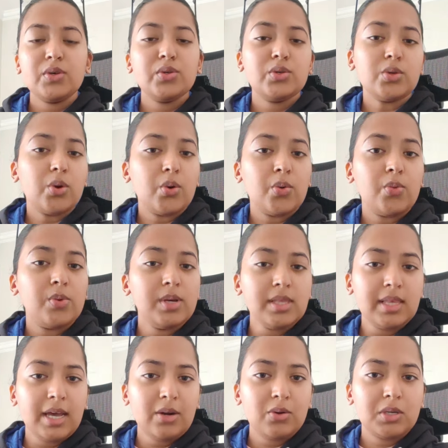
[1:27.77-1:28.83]
So, with
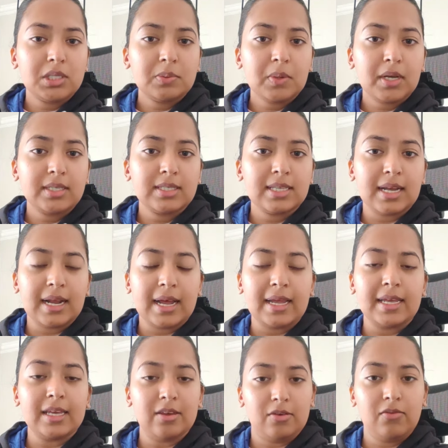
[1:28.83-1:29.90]
that response that I
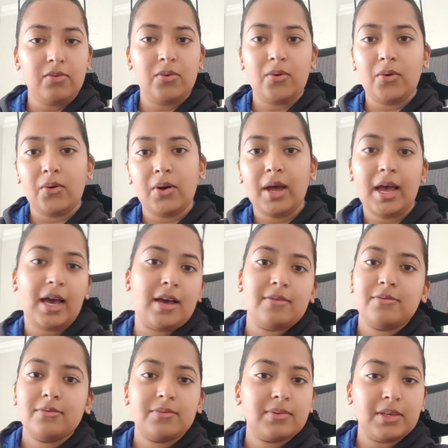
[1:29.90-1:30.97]
give or
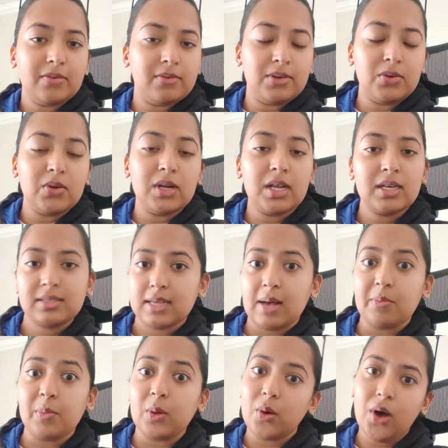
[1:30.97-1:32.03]
have given you an
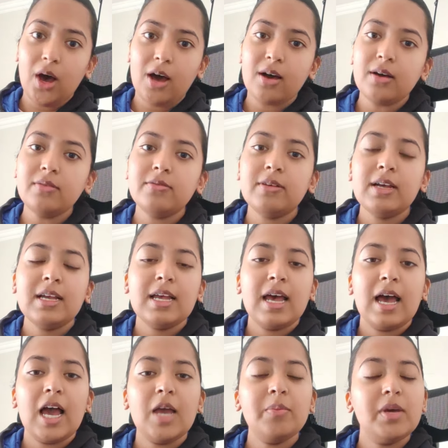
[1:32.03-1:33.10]
example of,
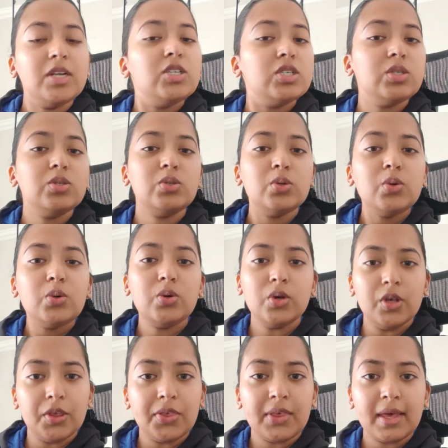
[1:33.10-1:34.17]
I mentioned two
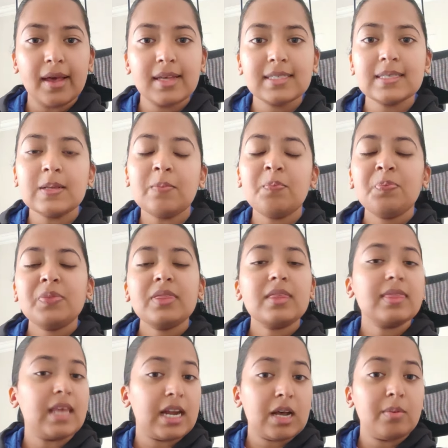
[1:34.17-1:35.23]
good things:
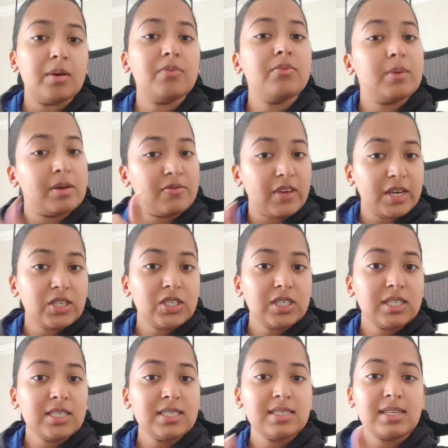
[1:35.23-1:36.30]
that I'm a
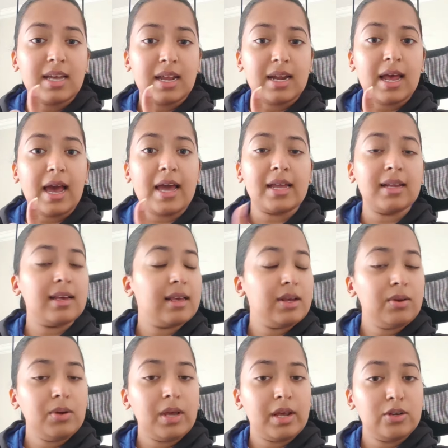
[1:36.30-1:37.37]
perfectionist and I
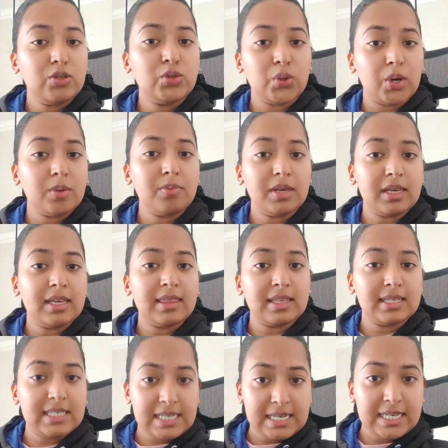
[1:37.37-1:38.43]
enjoy being in the
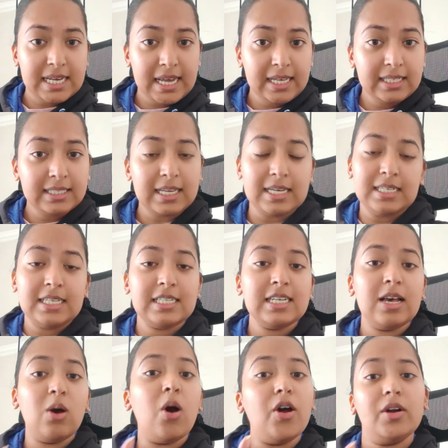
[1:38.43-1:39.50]
details and
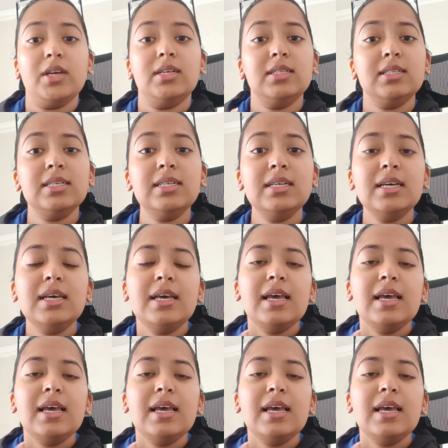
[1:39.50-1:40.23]
detail oriented,